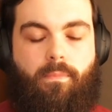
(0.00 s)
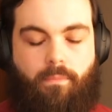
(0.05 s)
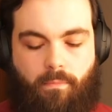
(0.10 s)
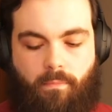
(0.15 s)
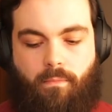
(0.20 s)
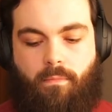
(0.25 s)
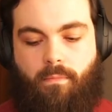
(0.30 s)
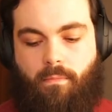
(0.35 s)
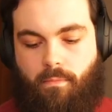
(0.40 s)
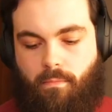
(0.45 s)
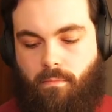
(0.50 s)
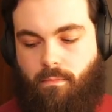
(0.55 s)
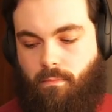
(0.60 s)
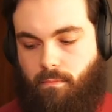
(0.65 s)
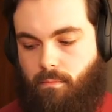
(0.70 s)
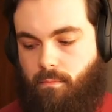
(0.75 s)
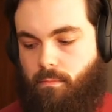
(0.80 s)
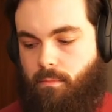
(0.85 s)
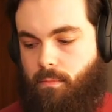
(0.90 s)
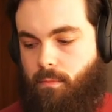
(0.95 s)

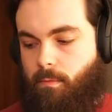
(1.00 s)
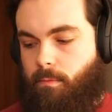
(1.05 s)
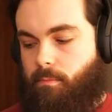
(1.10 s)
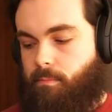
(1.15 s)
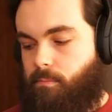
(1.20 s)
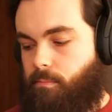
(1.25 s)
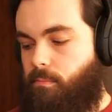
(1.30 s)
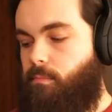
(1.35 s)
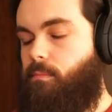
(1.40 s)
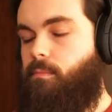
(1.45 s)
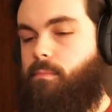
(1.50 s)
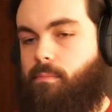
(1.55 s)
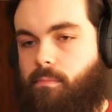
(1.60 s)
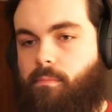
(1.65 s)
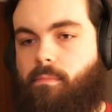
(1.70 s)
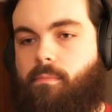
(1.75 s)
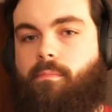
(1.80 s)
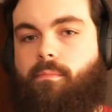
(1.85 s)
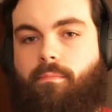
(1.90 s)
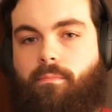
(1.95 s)

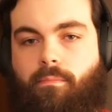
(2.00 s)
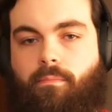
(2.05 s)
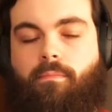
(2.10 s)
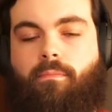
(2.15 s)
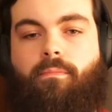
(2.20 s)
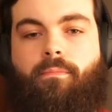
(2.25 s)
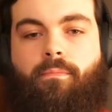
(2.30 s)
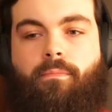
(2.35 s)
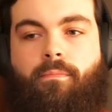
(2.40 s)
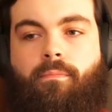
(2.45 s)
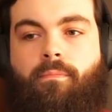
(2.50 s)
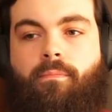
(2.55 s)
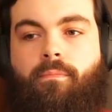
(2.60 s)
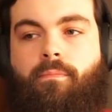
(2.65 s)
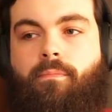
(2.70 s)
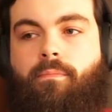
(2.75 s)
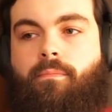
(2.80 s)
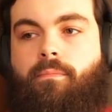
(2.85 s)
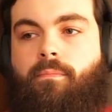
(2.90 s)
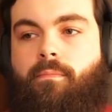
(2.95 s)

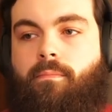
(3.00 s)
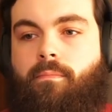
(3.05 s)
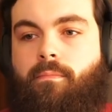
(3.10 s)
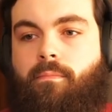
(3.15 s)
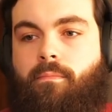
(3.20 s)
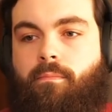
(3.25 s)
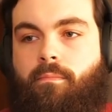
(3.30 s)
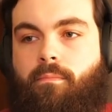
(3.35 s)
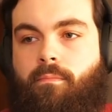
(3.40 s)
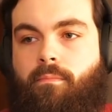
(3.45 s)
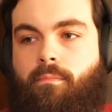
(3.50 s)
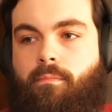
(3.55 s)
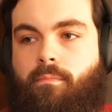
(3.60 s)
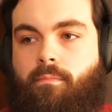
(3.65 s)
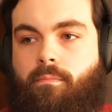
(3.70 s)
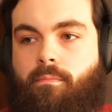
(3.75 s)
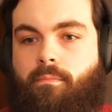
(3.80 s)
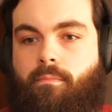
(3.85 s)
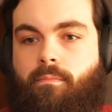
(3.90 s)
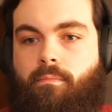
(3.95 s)

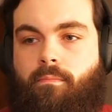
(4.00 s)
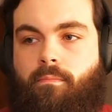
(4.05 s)
No words are spoken by the person on screen.